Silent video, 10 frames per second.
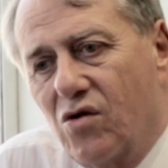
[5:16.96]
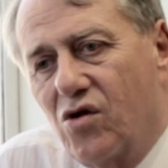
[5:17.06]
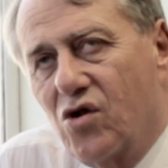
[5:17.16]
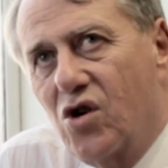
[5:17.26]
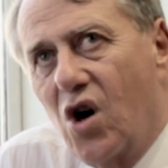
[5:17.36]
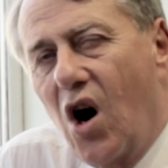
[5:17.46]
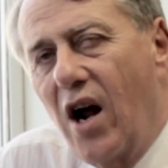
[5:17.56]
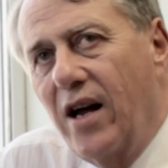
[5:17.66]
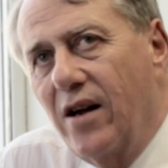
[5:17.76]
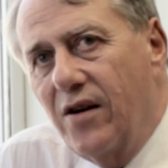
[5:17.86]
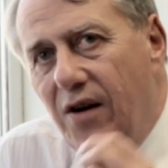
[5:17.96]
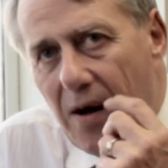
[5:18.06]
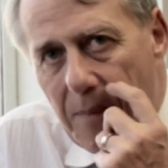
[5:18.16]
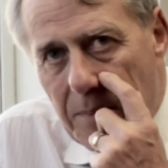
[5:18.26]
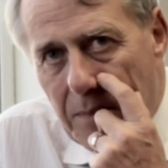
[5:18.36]
Try
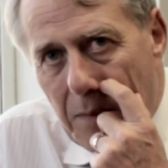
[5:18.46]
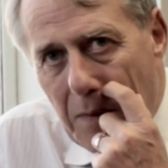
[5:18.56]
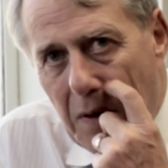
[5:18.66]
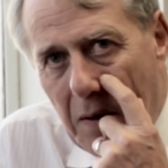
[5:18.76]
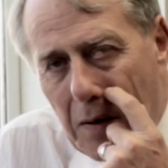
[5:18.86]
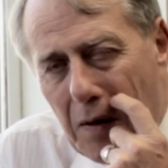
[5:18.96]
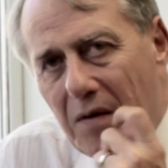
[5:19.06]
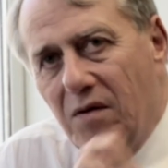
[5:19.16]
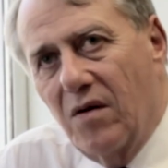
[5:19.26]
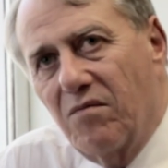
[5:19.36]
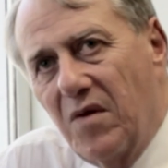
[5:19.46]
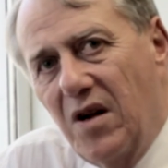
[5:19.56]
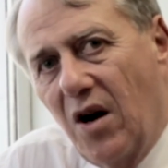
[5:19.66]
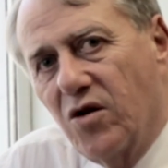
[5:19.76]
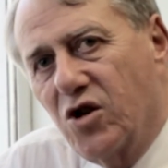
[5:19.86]
and
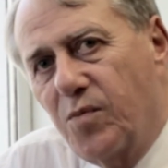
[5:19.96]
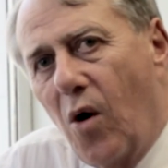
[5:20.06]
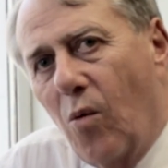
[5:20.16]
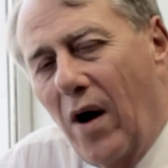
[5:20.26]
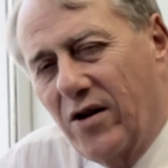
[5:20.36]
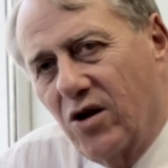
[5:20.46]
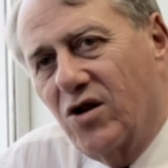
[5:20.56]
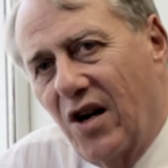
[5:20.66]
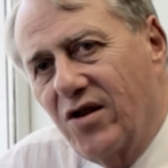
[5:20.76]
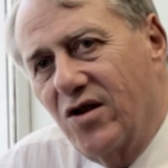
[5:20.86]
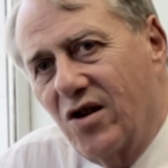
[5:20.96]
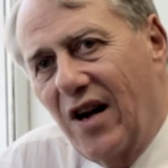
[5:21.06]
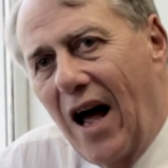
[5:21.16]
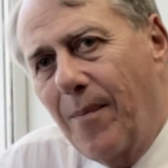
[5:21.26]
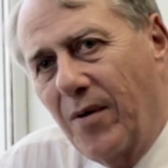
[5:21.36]
spot where success is going to
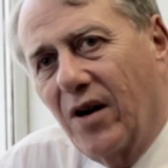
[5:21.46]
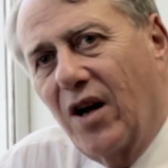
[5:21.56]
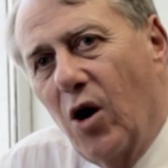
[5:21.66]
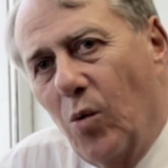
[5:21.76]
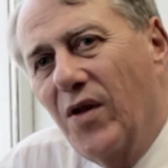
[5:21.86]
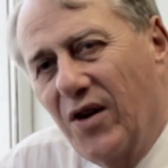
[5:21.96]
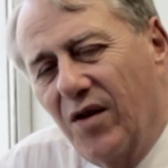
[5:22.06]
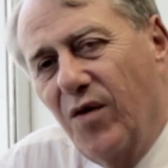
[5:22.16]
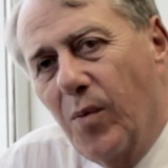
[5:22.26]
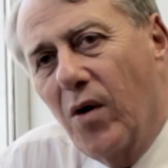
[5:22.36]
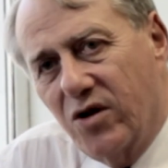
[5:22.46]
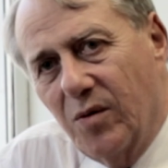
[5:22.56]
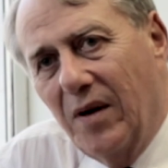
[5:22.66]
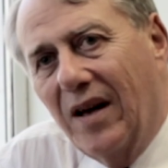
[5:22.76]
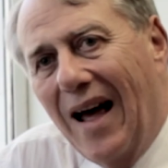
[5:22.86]
happen and go with it if you
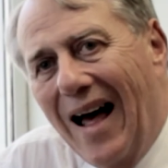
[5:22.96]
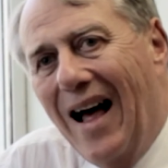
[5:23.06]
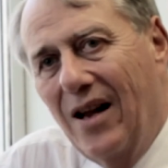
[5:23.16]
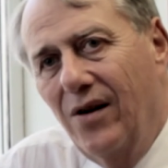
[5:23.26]
possibly can.